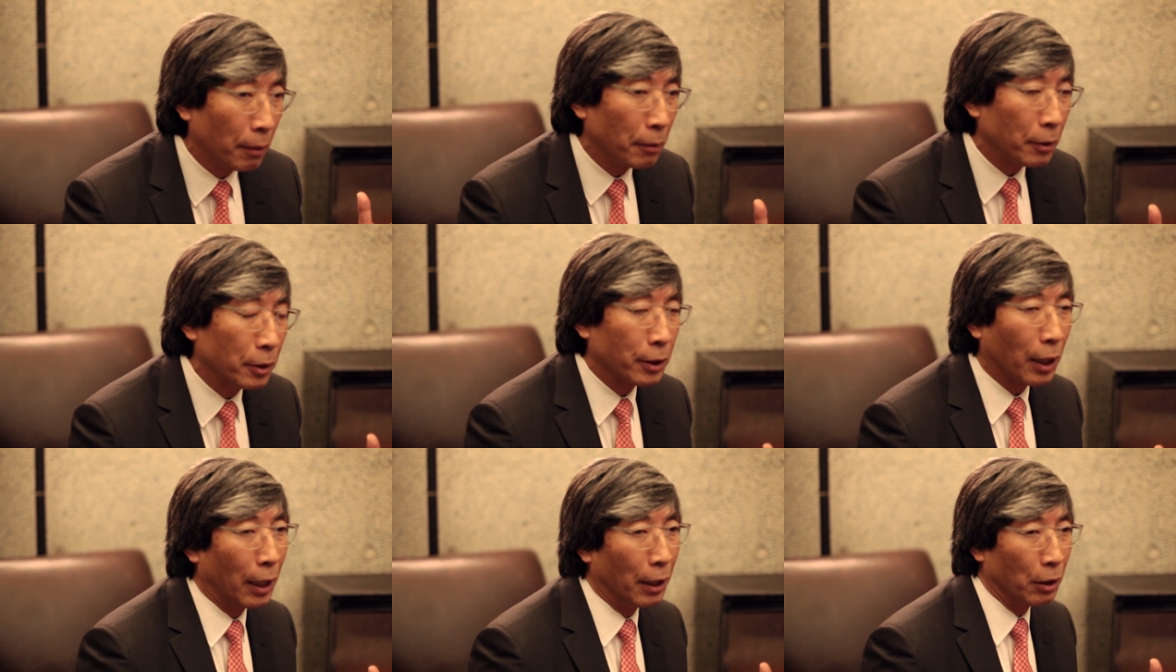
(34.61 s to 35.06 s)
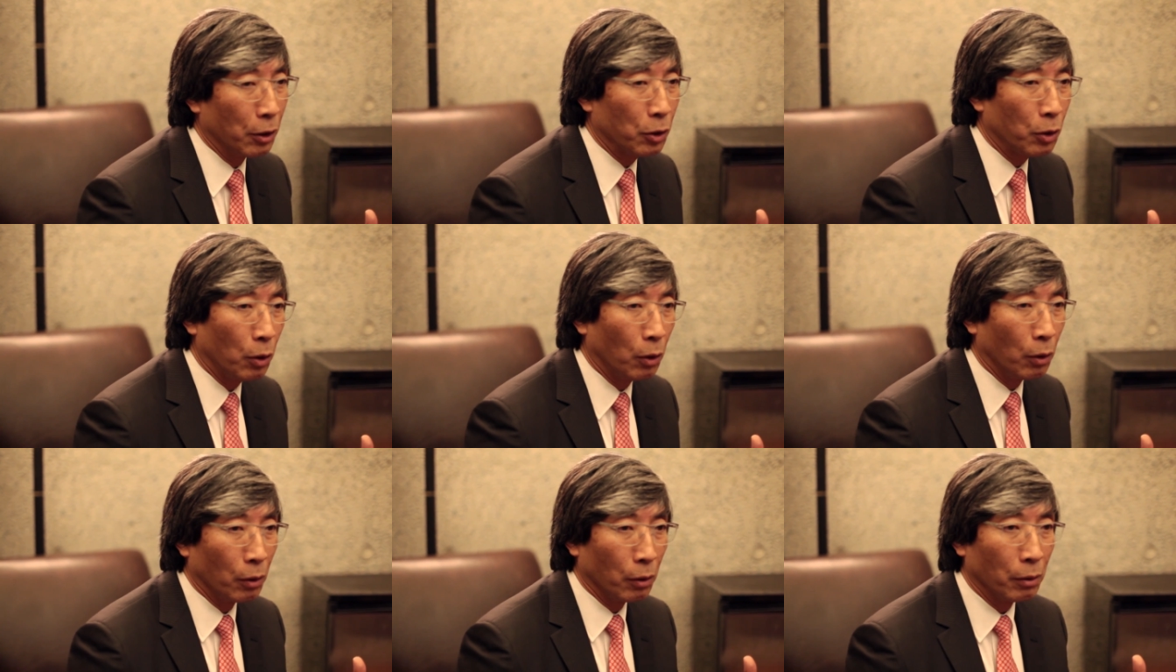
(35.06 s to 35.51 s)
science
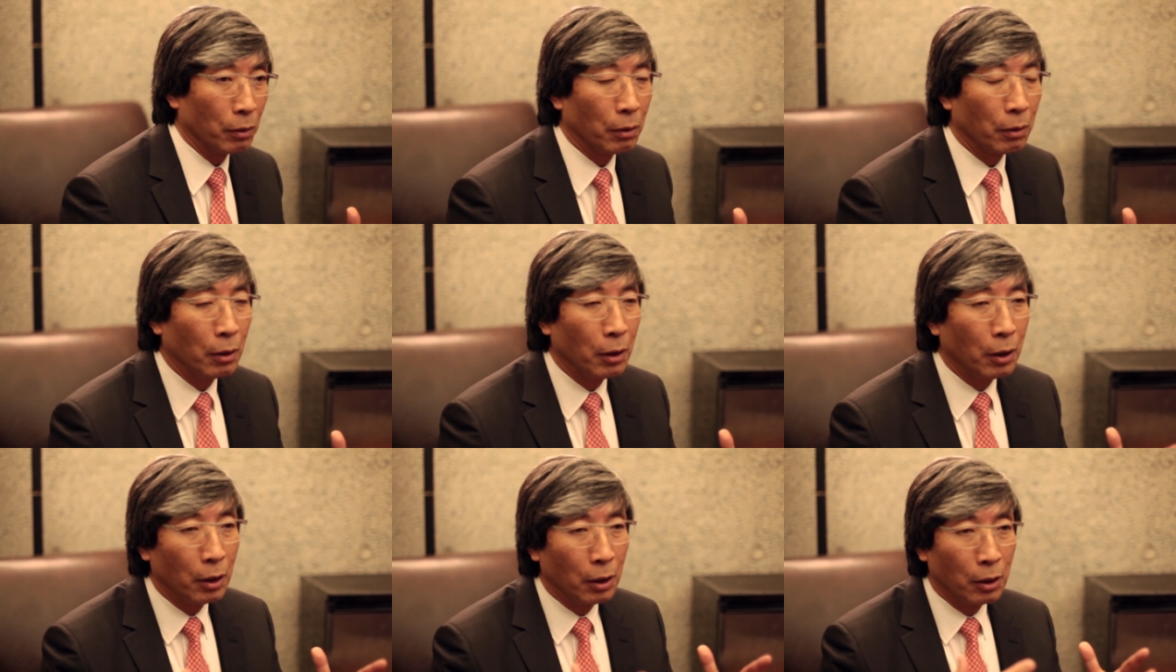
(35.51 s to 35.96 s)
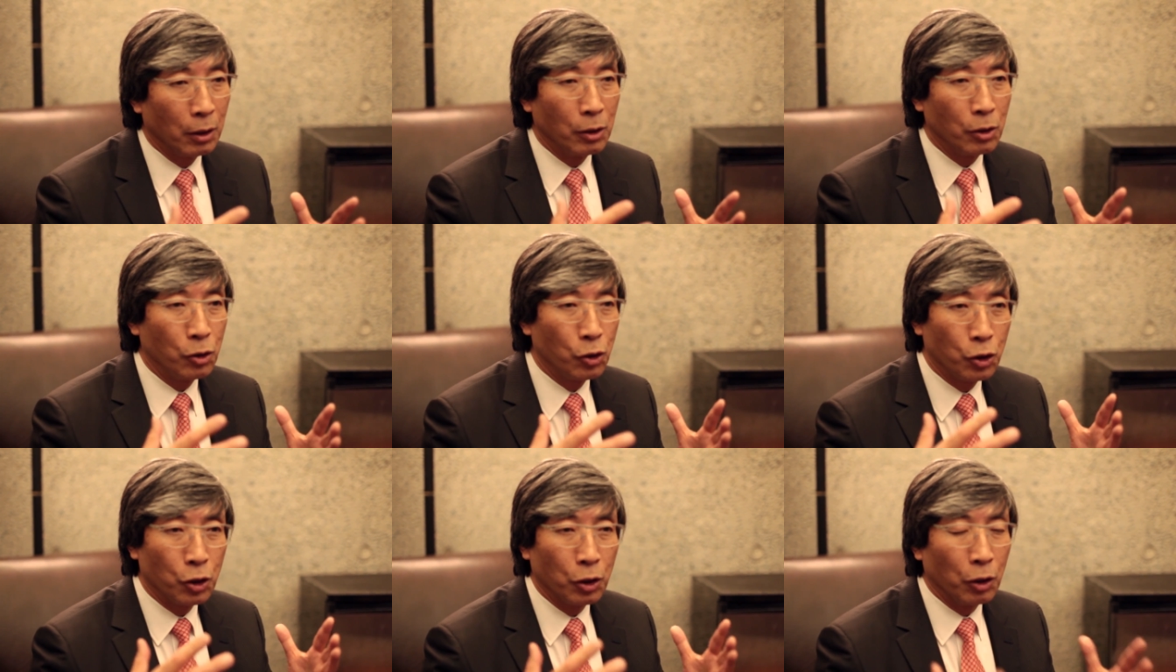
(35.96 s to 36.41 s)
called
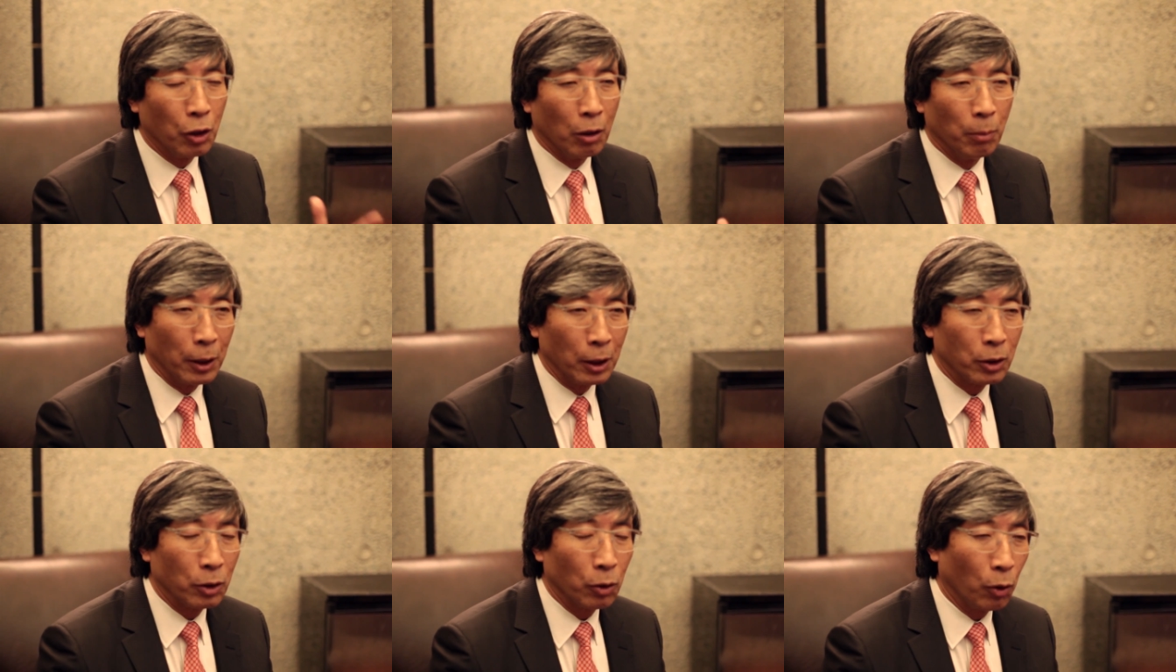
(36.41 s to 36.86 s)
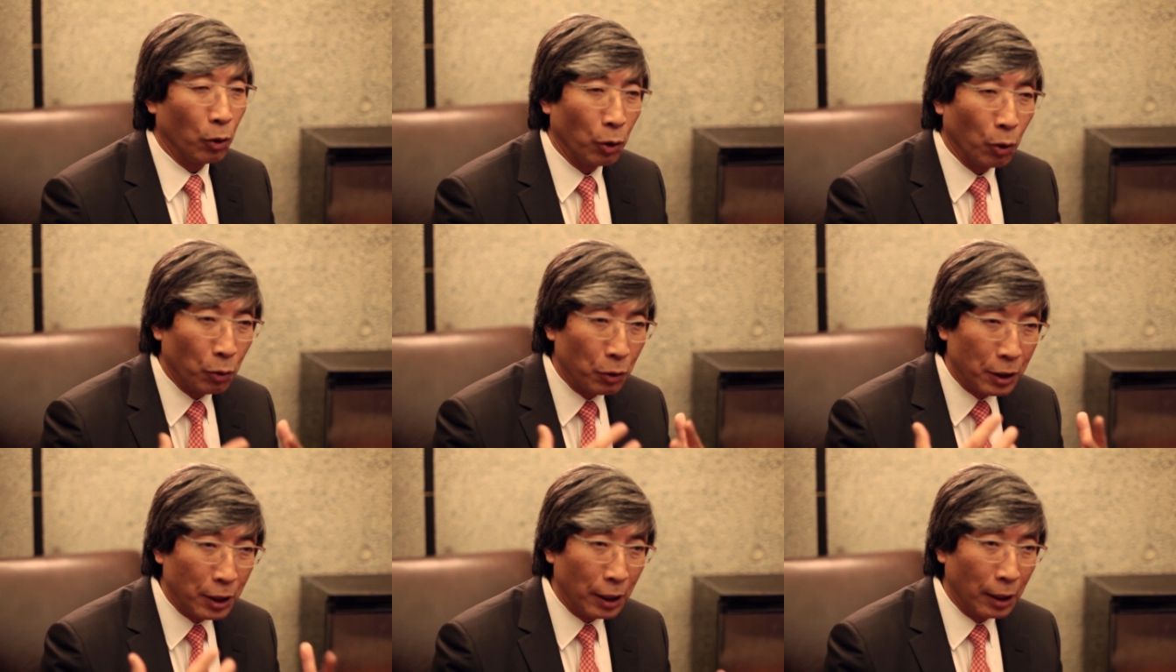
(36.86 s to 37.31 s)
genomics, or
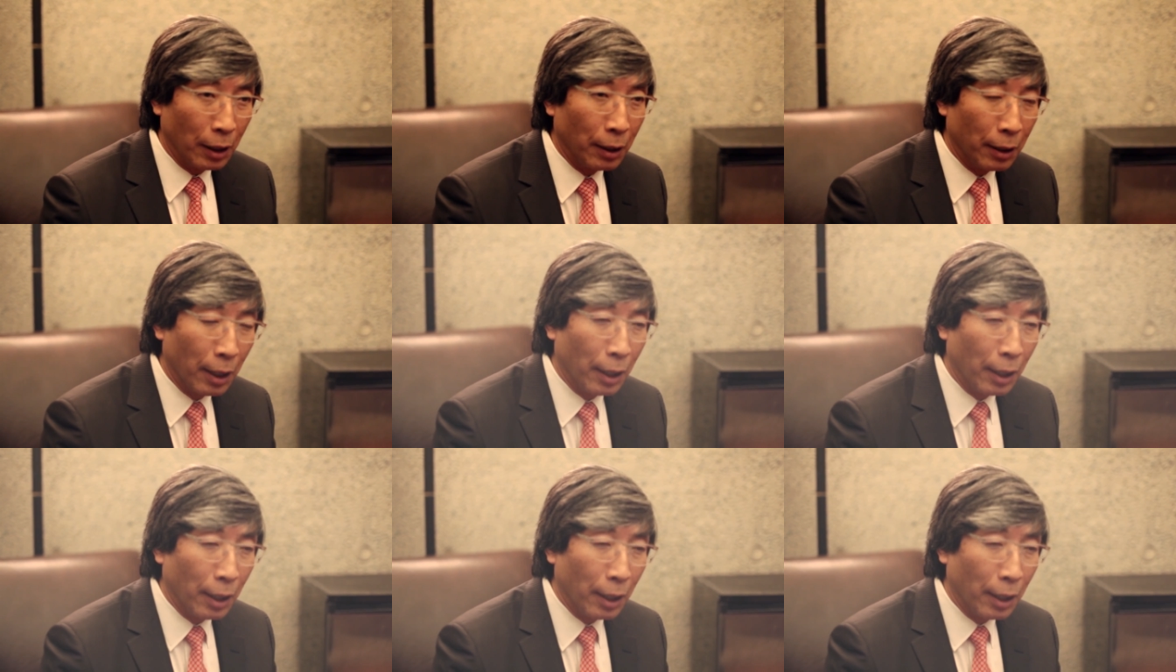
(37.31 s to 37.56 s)
your D N